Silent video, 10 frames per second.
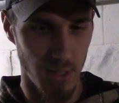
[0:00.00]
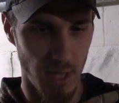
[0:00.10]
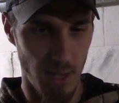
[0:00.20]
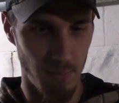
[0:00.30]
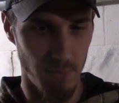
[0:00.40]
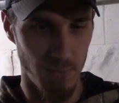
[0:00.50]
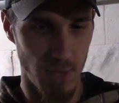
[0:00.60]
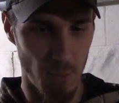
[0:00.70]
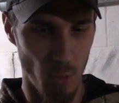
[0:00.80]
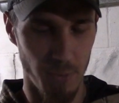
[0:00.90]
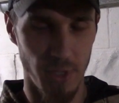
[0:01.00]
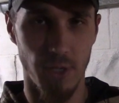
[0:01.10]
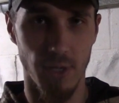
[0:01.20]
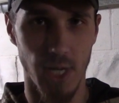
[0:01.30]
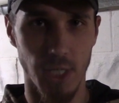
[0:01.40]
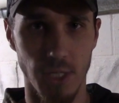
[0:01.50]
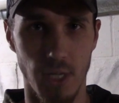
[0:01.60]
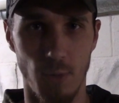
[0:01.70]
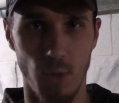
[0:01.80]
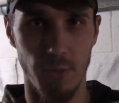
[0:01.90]
I'm open to correction.
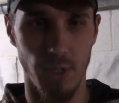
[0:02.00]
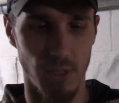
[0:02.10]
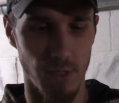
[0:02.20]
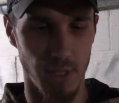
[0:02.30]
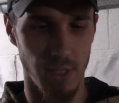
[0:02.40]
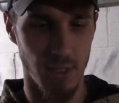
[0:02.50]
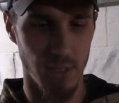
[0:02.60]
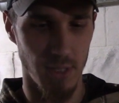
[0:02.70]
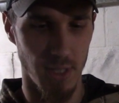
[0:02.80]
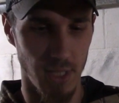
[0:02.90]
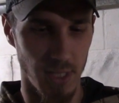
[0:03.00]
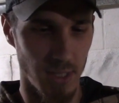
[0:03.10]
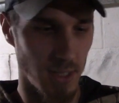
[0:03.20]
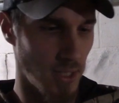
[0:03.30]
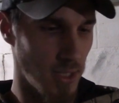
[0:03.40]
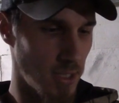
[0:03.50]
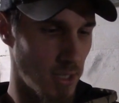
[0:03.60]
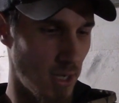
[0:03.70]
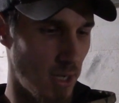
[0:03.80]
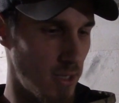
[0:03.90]
I'm open to learning, and this is
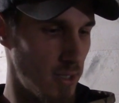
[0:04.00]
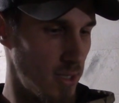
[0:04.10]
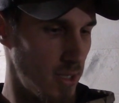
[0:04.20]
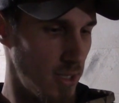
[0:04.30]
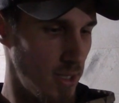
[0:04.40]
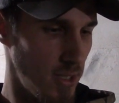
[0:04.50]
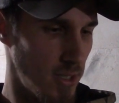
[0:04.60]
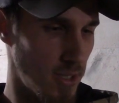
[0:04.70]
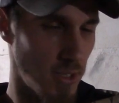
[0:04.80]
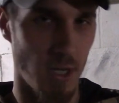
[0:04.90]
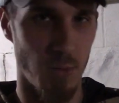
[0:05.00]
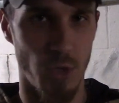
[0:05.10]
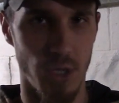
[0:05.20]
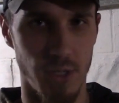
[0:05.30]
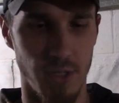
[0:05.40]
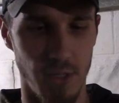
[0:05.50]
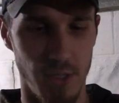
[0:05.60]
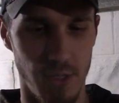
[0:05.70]
all brotherhood.